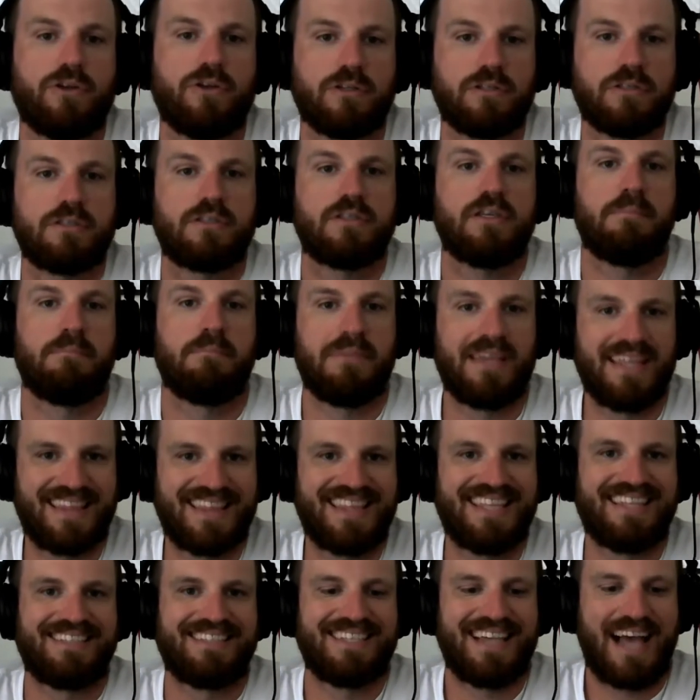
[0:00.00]
could commit
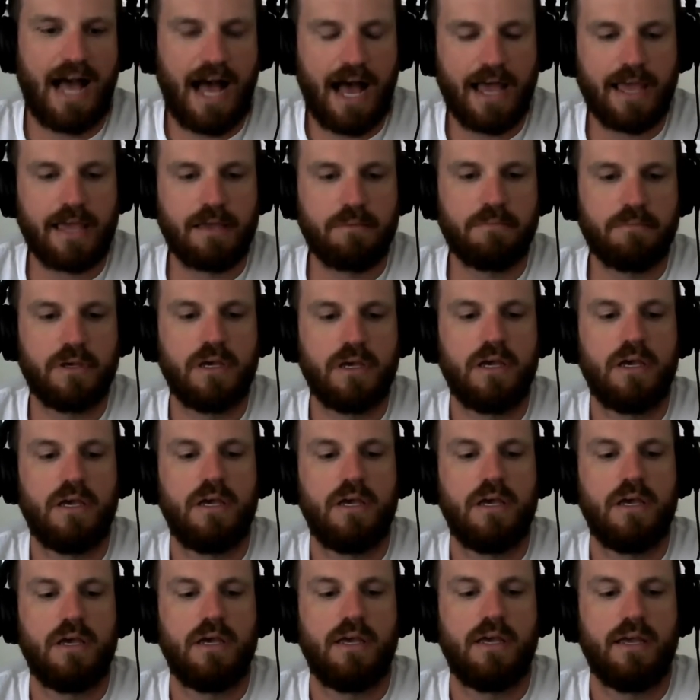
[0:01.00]
the time
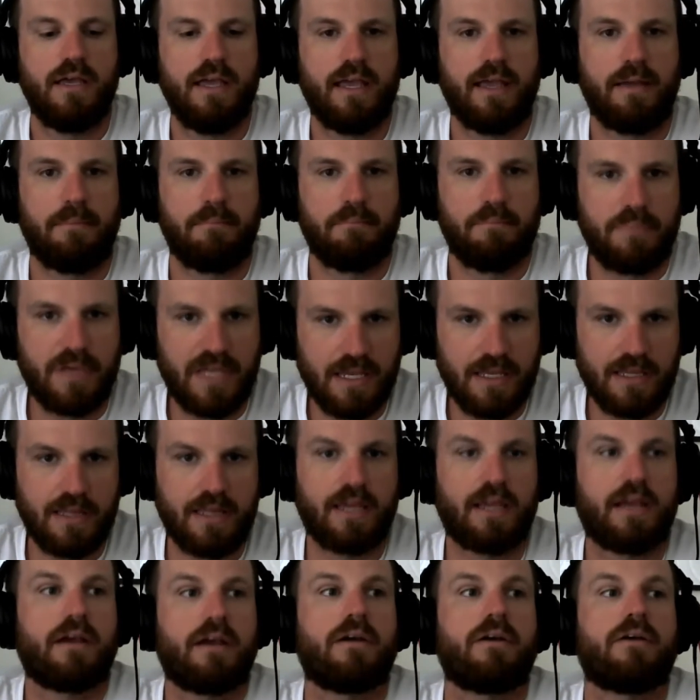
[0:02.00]
and be
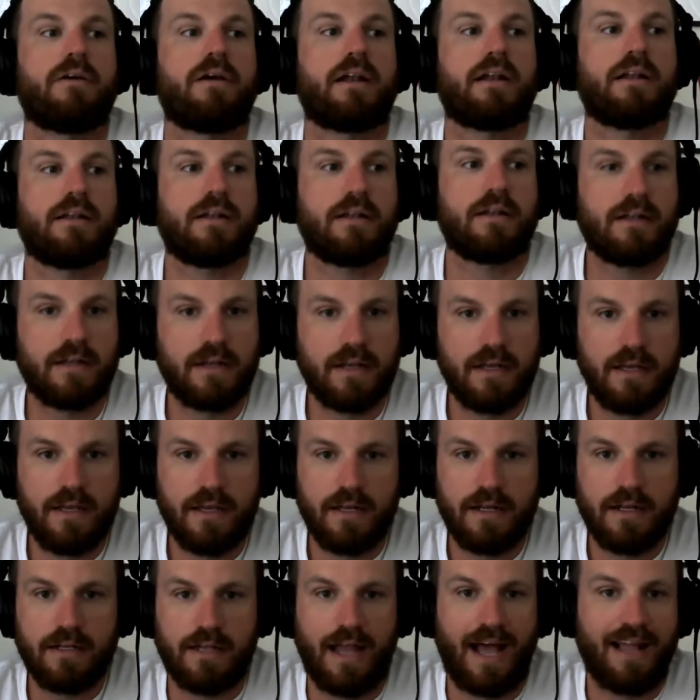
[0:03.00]
there. And
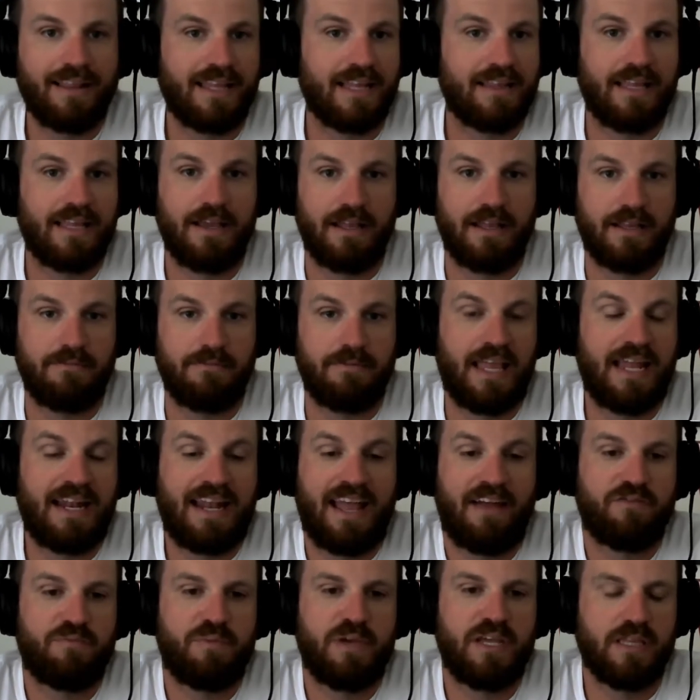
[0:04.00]
not that they didn't
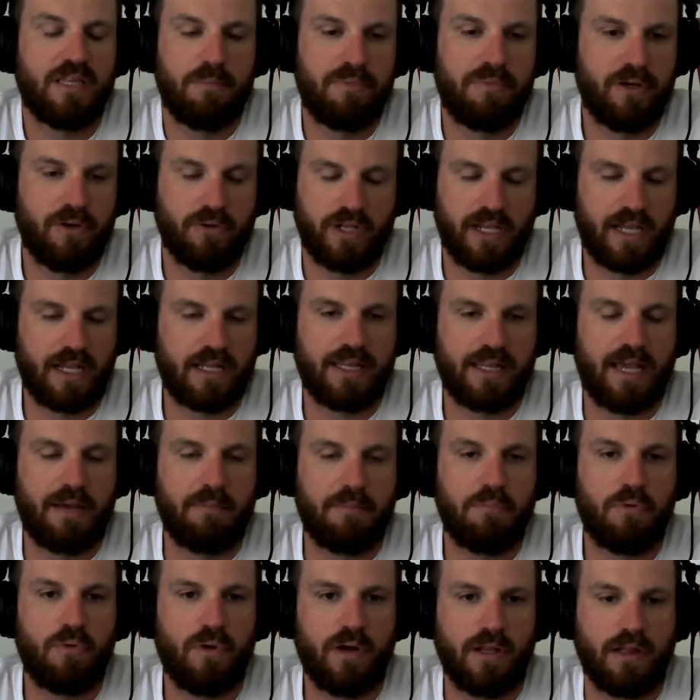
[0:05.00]
have to be in the building at
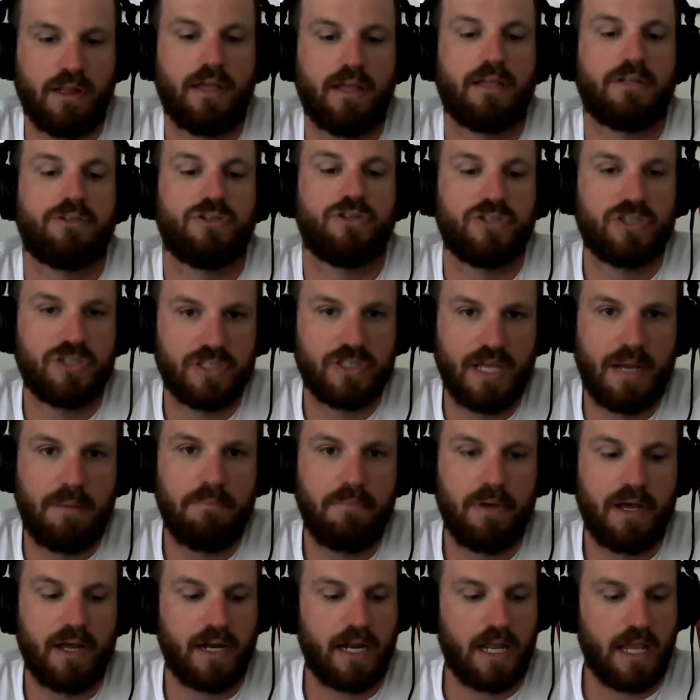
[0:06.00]
that point, like just
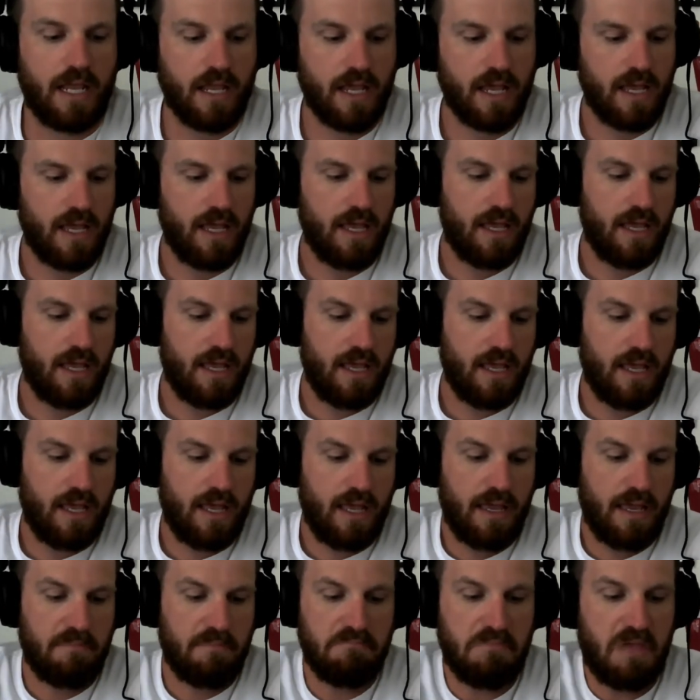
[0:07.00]
somebody.
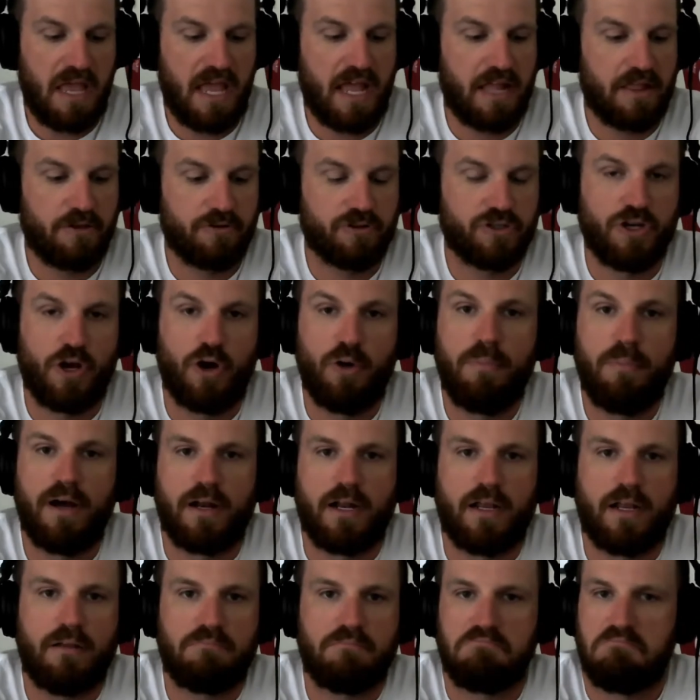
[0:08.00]
And there's
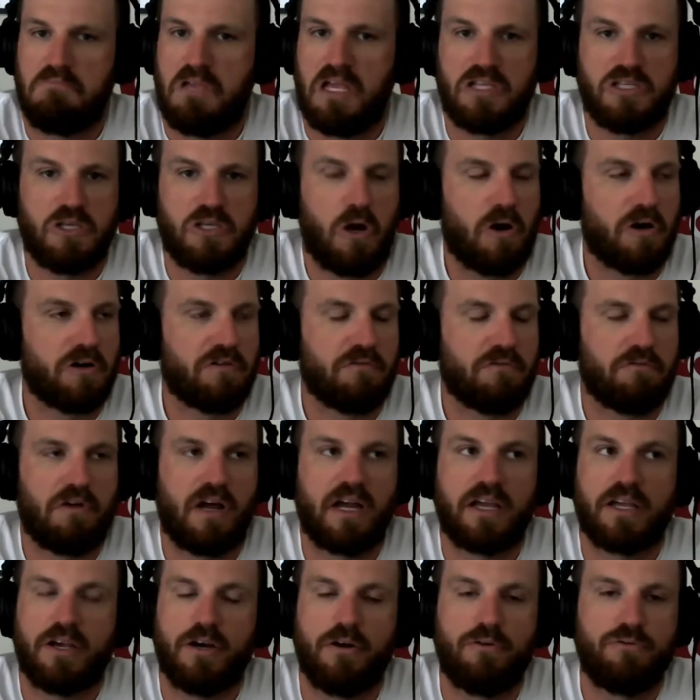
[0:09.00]
nobody. It's hard to
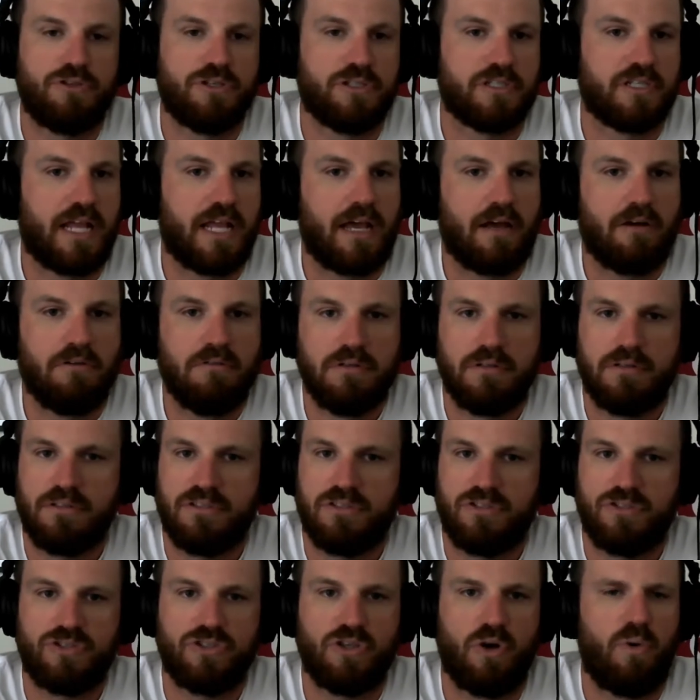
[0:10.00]
find coaches now.
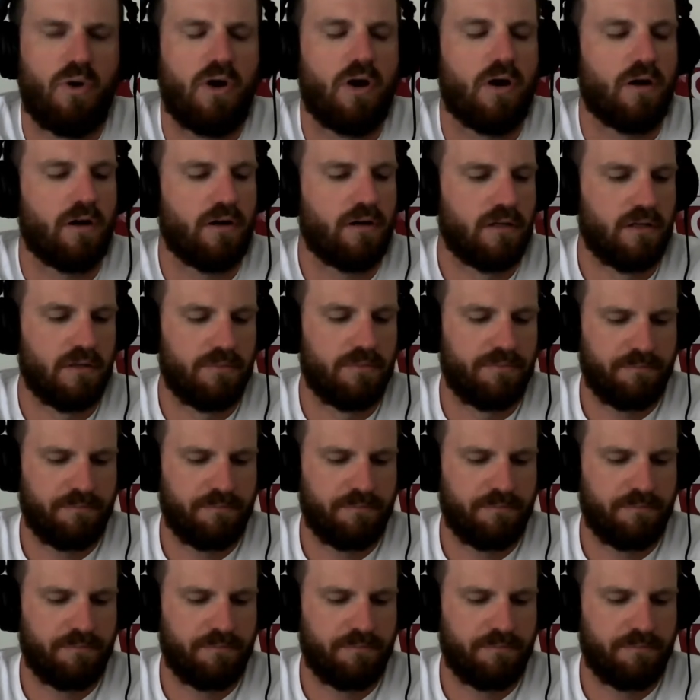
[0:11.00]
It's so hard.